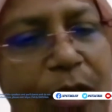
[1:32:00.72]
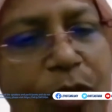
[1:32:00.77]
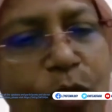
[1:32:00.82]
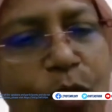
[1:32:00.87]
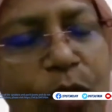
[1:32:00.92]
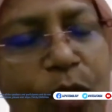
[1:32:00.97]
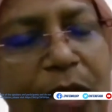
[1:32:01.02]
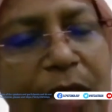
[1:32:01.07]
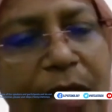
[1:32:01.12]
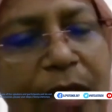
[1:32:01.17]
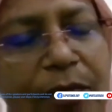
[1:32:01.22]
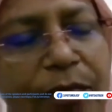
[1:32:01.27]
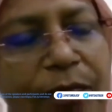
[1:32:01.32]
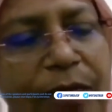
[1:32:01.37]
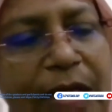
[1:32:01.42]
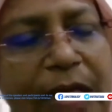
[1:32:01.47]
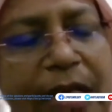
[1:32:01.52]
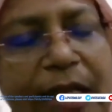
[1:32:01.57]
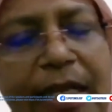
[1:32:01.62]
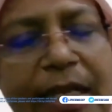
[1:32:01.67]
being thrown
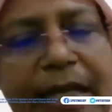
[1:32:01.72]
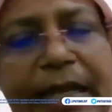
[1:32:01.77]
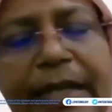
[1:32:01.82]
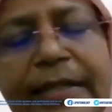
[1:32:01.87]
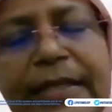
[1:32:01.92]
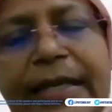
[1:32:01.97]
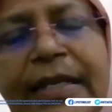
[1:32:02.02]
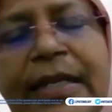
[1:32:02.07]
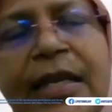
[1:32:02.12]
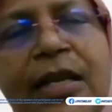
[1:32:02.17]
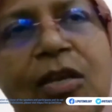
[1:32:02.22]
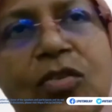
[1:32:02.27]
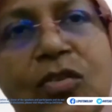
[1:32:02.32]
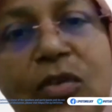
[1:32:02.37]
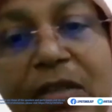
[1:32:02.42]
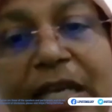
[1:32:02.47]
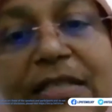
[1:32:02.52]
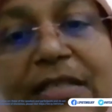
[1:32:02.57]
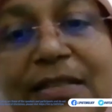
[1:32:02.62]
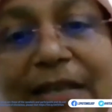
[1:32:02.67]
freely like that.
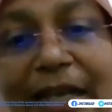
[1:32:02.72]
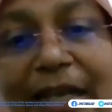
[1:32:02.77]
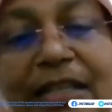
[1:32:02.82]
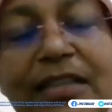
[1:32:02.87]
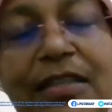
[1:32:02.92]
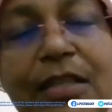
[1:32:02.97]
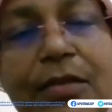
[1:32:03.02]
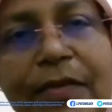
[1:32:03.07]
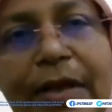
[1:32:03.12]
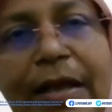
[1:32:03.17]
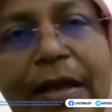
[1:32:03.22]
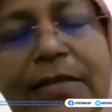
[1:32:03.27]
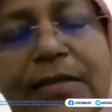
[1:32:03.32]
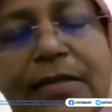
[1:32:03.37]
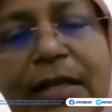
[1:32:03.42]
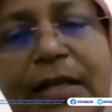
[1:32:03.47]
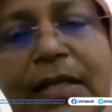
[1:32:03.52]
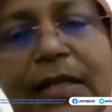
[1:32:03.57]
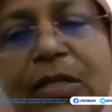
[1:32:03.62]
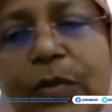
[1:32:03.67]
So that's negative
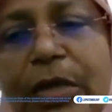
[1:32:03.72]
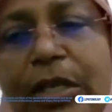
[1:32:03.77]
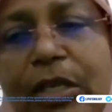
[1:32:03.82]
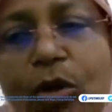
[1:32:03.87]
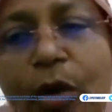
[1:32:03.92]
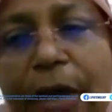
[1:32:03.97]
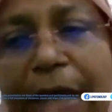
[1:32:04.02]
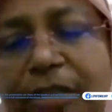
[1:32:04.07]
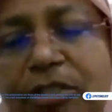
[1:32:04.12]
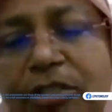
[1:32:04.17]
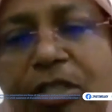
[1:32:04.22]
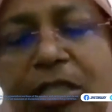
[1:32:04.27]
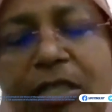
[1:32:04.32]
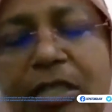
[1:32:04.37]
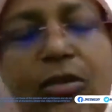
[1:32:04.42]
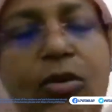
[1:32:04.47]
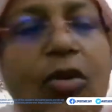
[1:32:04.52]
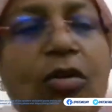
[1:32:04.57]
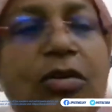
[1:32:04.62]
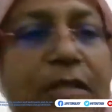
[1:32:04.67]
externality when your
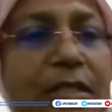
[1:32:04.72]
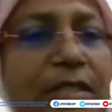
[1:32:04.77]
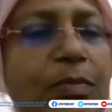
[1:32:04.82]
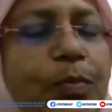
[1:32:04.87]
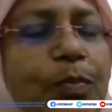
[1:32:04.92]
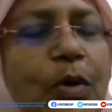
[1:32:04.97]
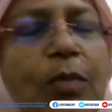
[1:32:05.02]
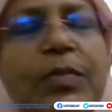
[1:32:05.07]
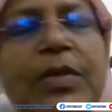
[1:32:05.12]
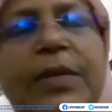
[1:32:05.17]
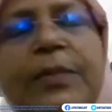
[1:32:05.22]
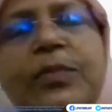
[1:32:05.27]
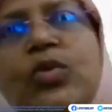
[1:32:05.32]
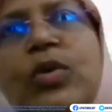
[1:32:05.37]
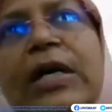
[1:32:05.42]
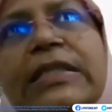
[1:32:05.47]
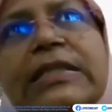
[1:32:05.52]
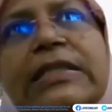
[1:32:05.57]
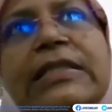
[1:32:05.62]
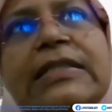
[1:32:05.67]
action causes problem
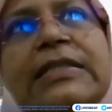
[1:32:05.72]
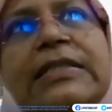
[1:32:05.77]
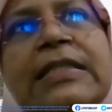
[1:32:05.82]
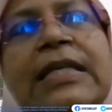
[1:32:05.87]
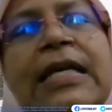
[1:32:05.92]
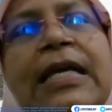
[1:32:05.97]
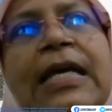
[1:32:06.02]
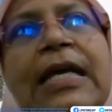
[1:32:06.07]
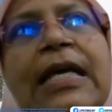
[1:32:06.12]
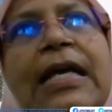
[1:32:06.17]
to others.